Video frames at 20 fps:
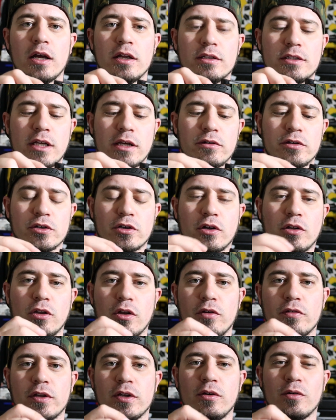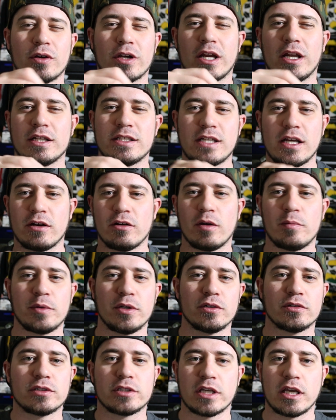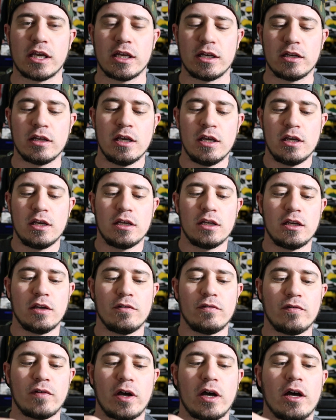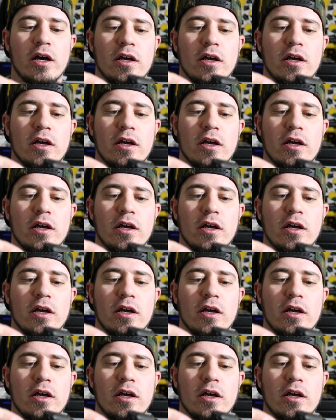tear your clothing or kind of tear up your skin if